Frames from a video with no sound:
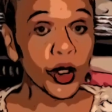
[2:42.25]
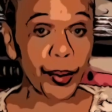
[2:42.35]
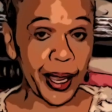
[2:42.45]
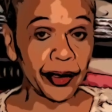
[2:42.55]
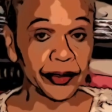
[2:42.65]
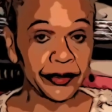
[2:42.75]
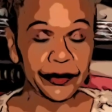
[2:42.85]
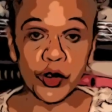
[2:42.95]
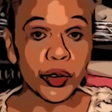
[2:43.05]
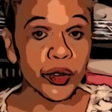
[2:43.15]
your pattern,
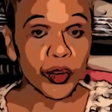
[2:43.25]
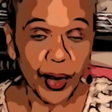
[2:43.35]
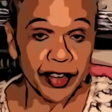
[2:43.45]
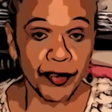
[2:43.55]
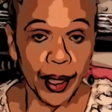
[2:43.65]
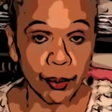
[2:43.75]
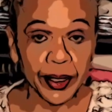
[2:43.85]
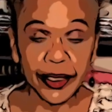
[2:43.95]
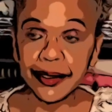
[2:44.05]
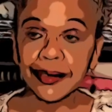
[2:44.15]
choose the right
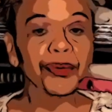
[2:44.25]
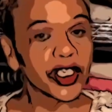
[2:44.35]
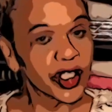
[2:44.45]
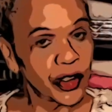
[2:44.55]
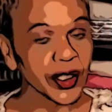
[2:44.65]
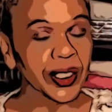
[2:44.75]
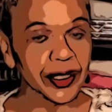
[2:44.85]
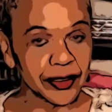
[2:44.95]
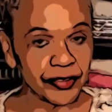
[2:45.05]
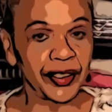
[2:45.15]
fabric, make sure you get a
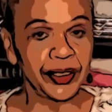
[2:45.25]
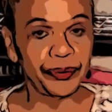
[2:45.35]
good fit.